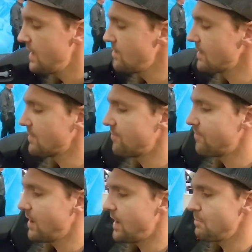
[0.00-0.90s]
And you get the,
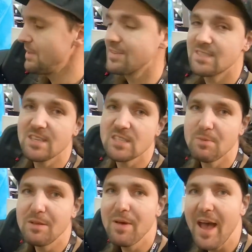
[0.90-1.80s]
I believe, a
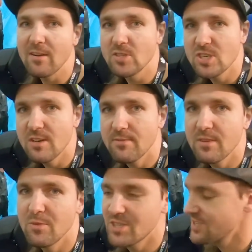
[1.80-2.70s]
six-speed paddle shift,
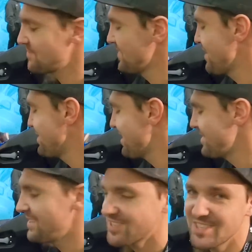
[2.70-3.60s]
which is, I
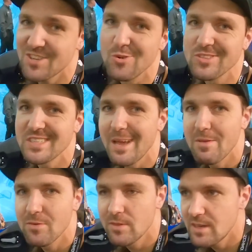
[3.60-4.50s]
mean, it's just cool
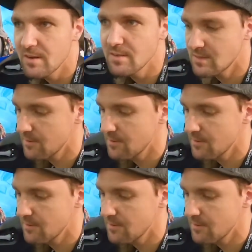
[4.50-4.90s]
slamming through the gears.